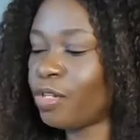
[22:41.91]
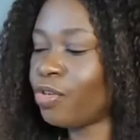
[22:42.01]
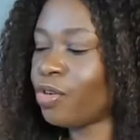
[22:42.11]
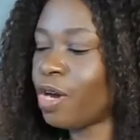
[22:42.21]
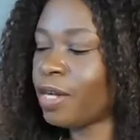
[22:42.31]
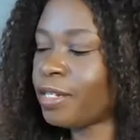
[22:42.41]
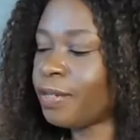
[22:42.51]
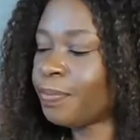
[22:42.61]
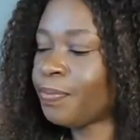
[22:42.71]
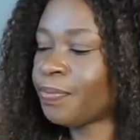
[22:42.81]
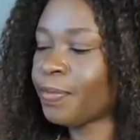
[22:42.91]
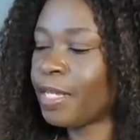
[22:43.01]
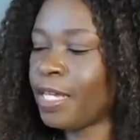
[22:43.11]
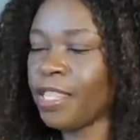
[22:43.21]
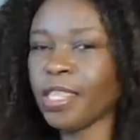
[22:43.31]
You're not
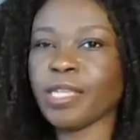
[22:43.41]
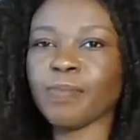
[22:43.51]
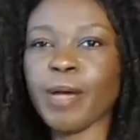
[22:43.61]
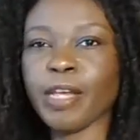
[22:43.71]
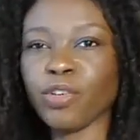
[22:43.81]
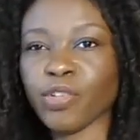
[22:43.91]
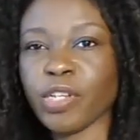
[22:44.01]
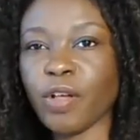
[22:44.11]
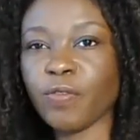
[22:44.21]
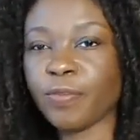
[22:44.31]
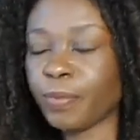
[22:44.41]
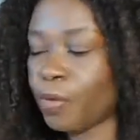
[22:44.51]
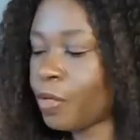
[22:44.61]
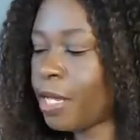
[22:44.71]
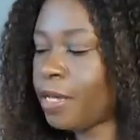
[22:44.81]
in this by yourself.
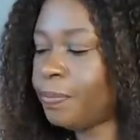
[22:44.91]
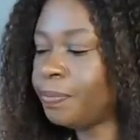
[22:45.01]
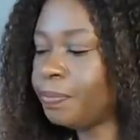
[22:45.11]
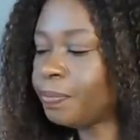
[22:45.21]
Okay.